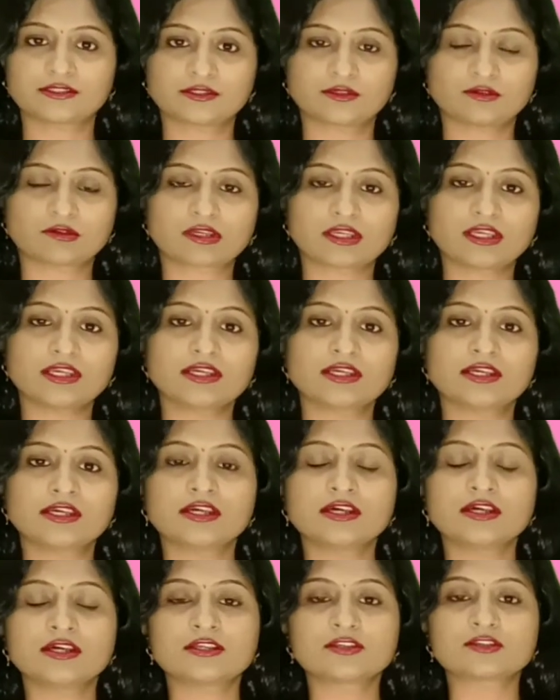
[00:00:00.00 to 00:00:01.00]
Okay,
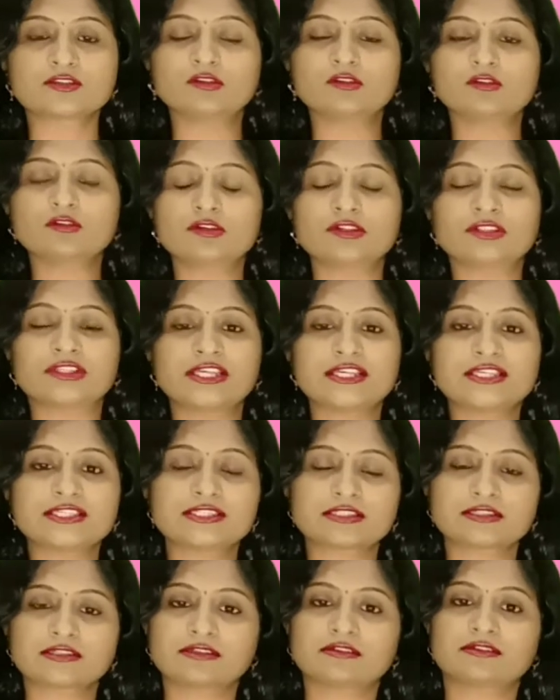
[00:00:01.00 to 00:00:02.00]
so
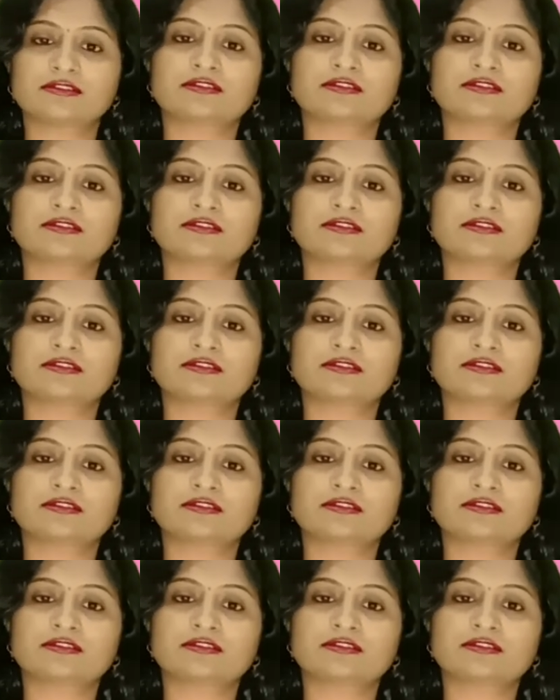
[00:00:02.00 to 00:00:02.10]
this